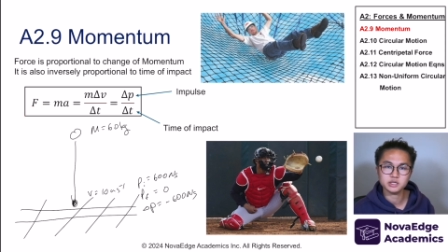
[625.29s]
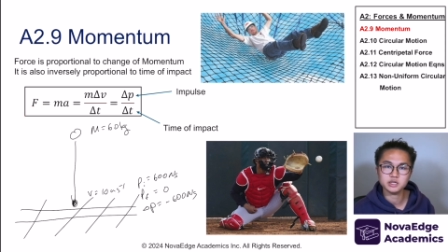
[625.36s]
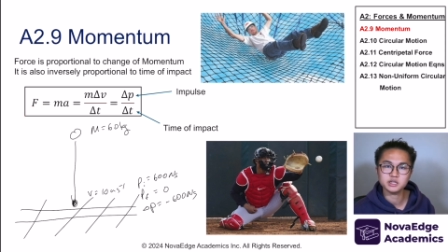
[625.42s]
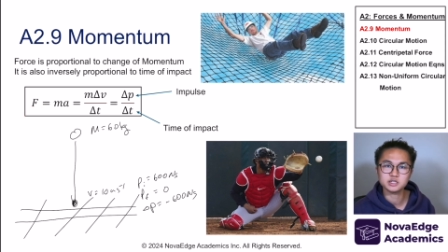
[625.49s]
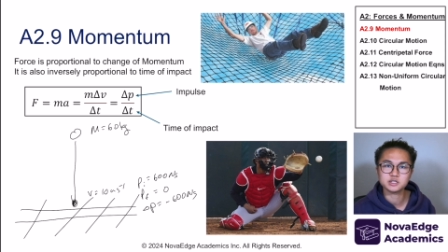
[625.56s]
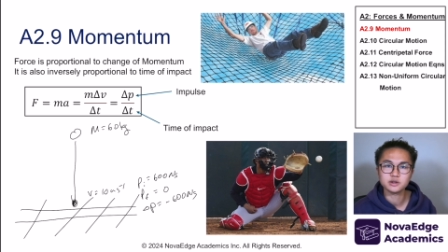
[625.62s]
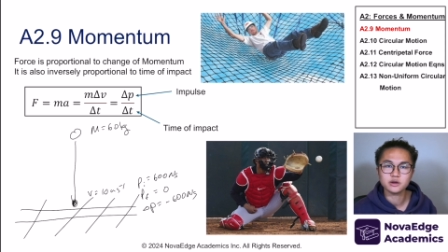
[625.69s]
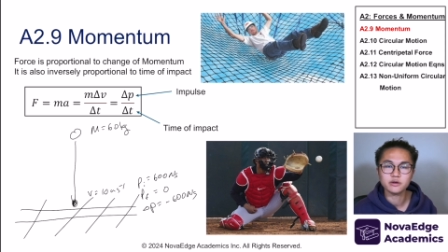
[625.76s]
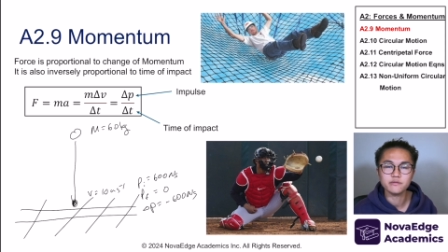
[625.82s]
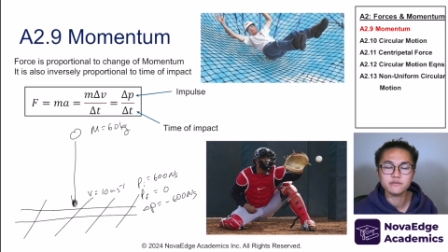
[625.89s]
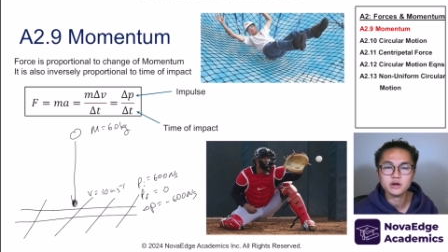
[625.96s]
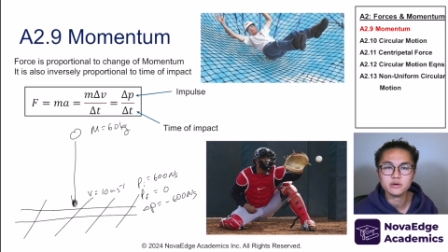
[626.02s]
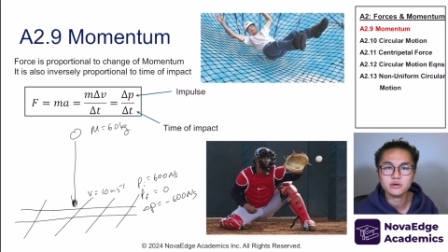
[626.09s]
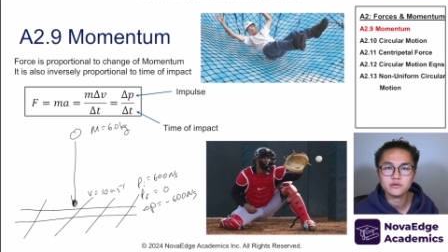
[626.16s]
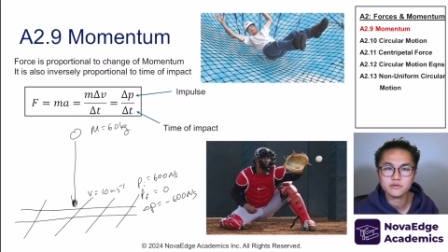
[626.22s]
is
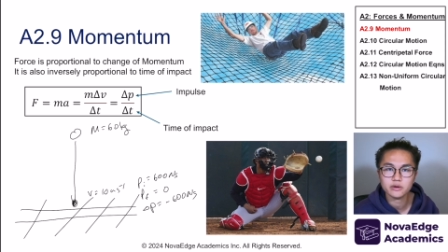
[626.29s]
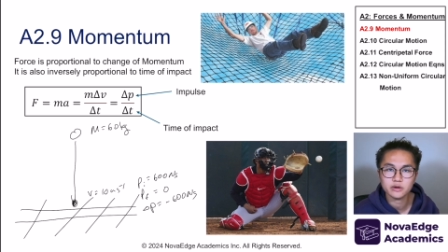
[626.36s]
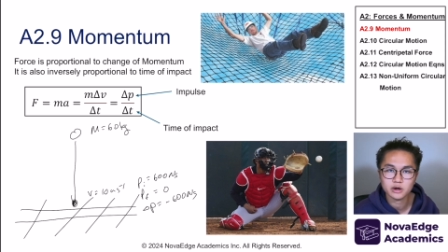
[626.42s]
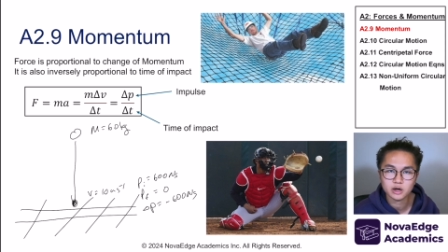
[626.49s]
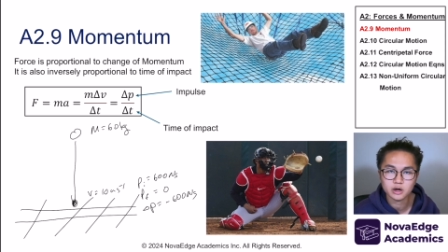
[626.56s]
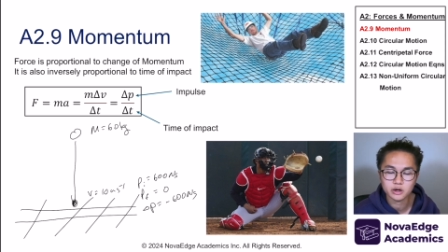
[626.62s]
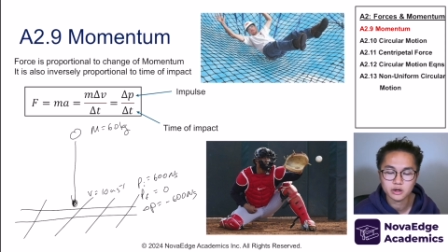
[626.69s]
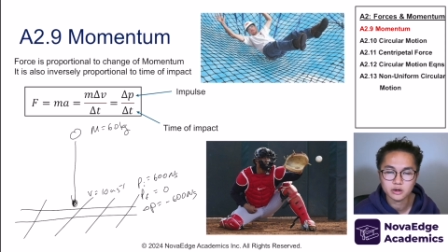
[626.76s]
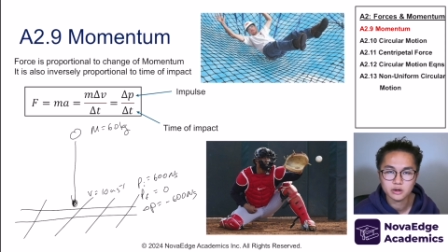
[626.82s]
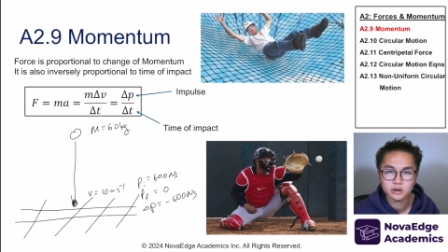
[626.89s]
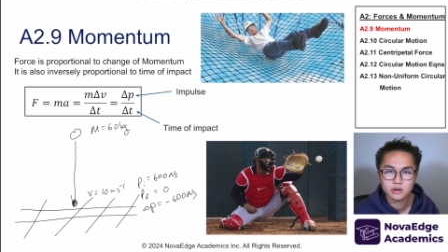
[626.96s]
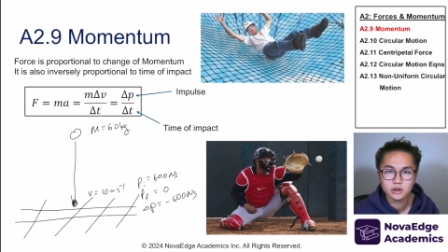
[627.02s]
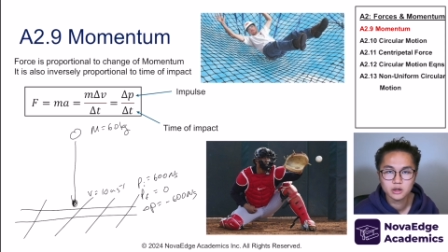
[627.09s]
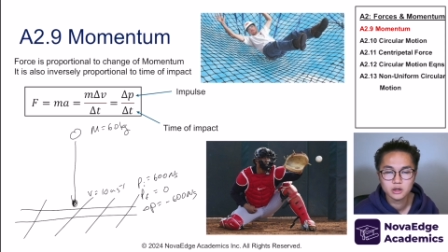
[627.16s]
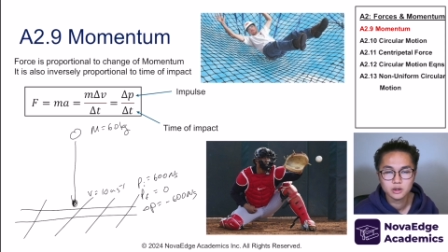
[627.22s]
very, very high.
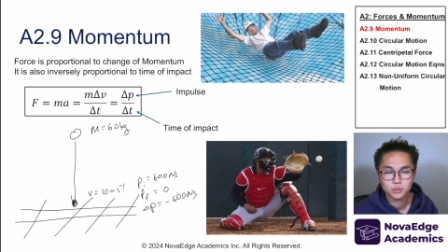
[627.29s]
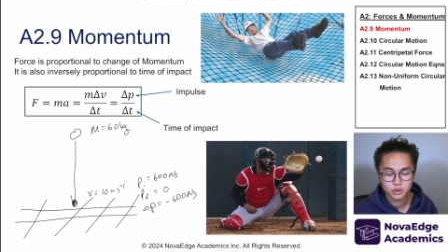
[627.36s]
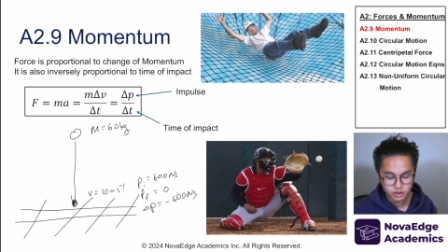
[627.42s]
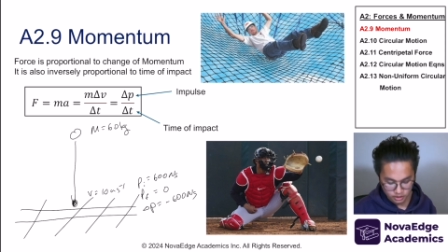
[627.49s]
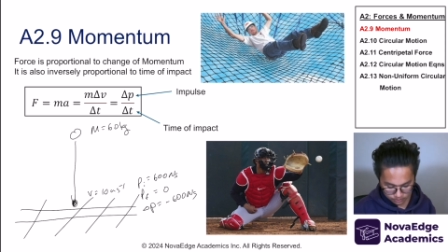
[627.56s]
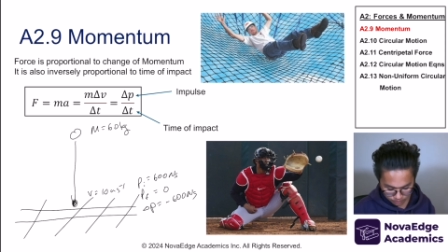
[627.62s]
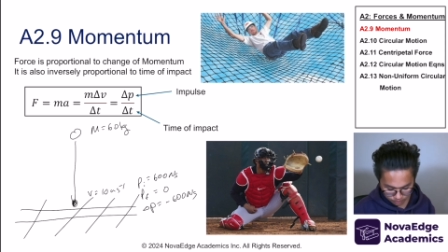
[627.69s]
But let me